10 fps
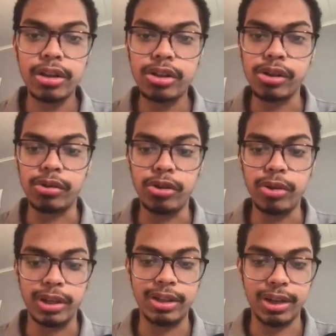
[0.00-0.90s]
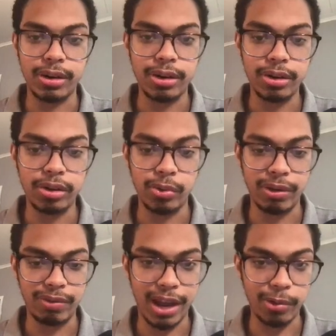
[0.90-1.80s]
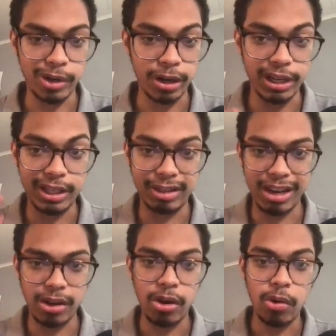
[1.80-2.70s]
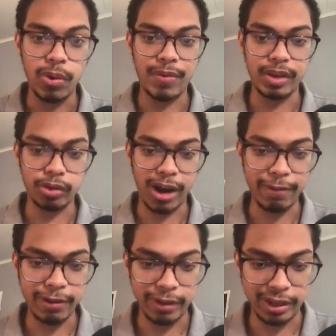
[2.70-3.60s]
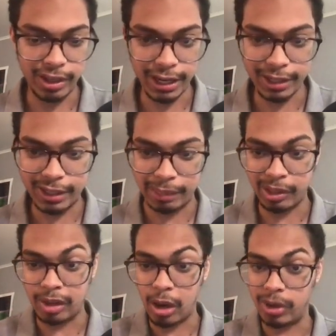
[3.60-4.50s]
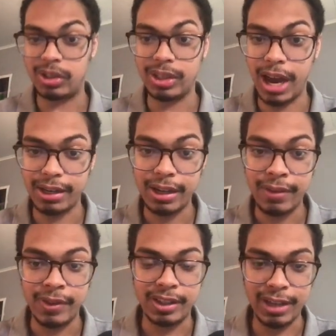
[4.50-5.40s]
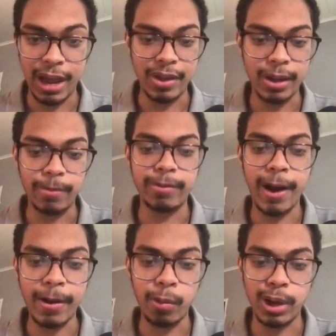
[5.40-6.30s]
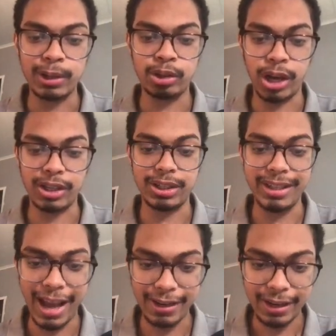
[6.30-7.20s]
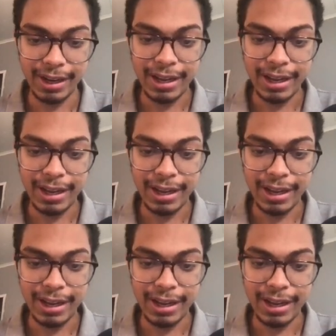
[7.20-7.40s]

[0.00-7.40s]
So do consider doing that. We are going to stick with this graphic for the second segment. No, it is not the Stanley Cup final one just yet.